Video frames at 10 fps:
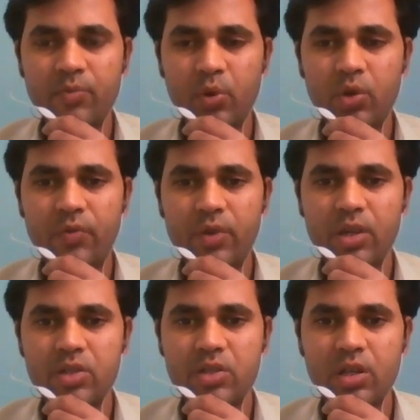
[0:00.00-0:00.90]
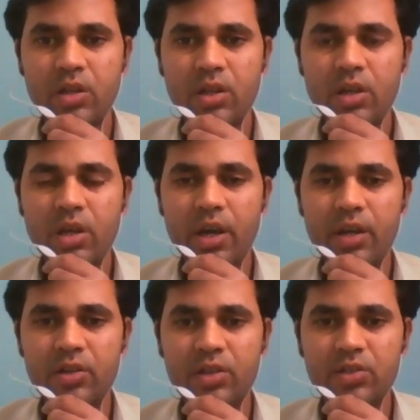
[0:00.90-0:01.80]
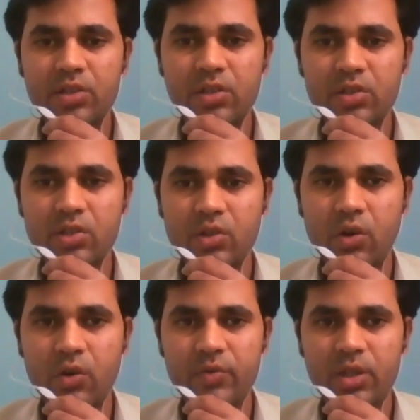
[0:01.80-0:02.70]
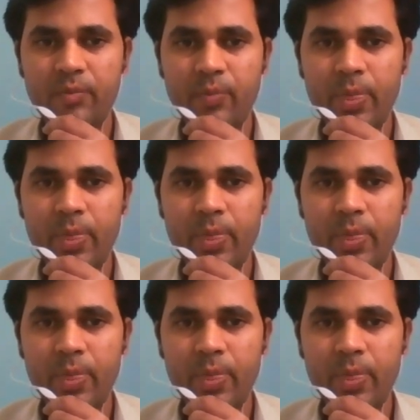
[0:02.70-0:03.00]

purification and concentration of the